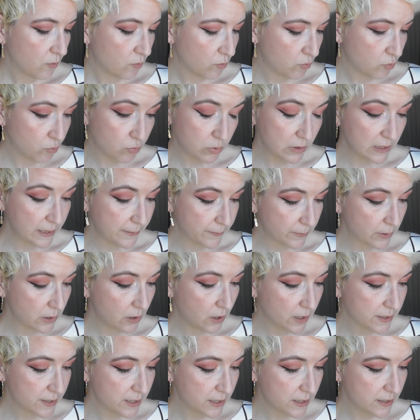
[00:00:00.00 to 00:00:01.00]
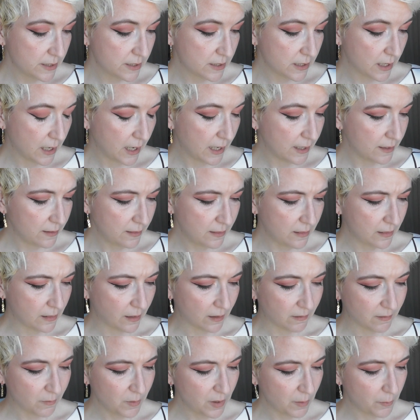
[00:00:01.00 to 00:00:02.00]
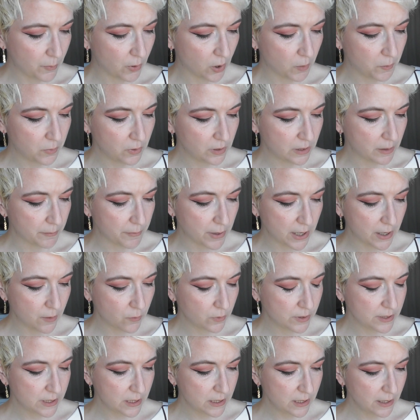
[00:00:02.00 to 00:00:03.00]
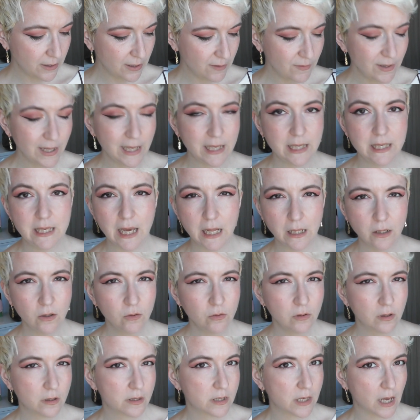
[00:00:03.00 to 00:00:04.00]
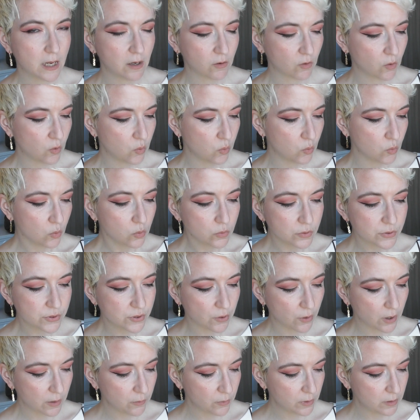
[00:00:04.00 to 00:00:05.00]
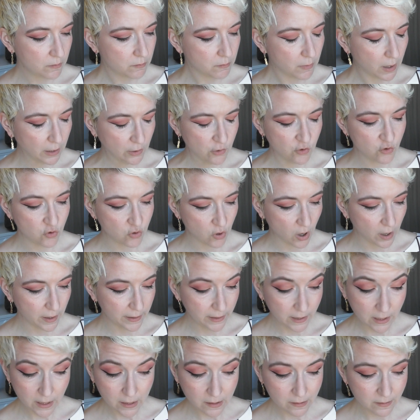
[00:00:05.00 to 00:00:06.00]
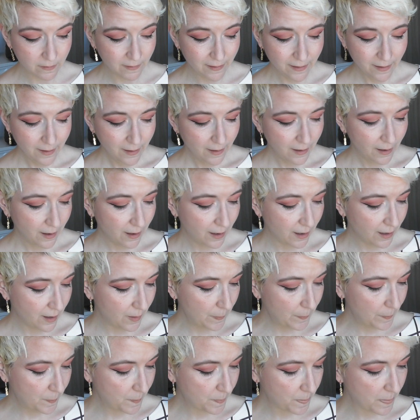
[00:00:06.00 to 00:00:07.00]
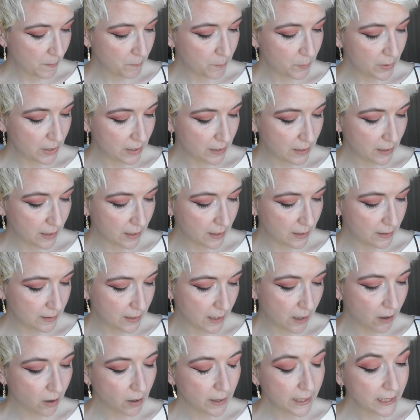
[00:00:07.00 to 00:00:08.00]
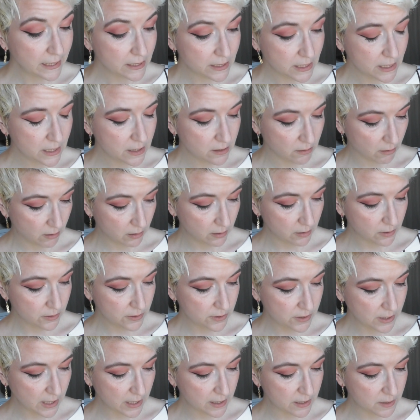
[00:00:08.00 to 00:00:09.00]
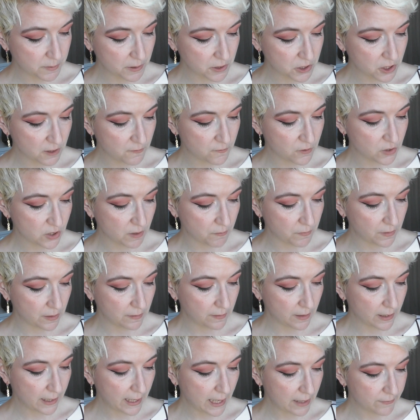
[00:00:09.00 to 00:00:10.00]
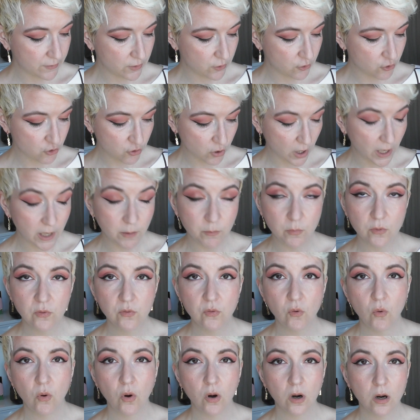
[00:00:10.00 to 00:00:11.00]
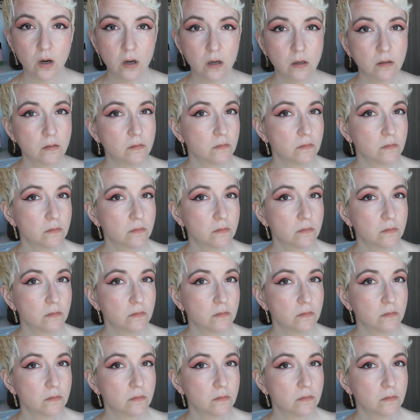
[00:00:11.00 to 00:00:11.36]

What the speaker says: lip glosses. Some of the purple and the pink ones in there, even that yellow looks kind of cool, so I wouldn't mind trying it. But they are $18, and especially for something that I haven't tried before,